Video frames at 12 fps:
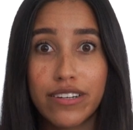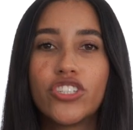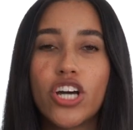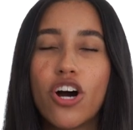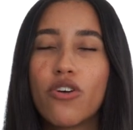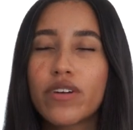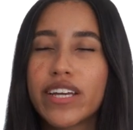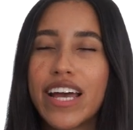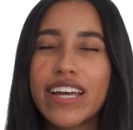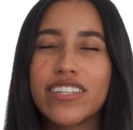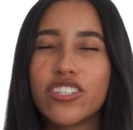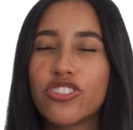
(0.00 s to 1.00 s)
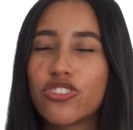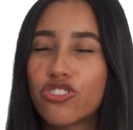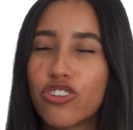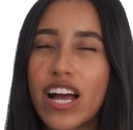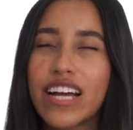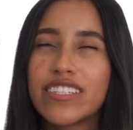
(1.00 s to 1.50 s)
Don't get
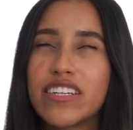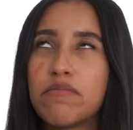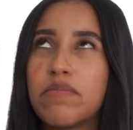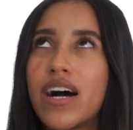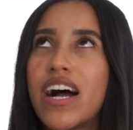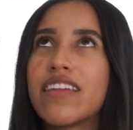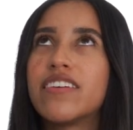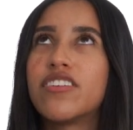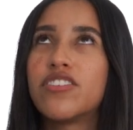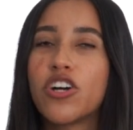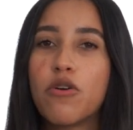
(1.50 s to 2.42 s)
distracted by the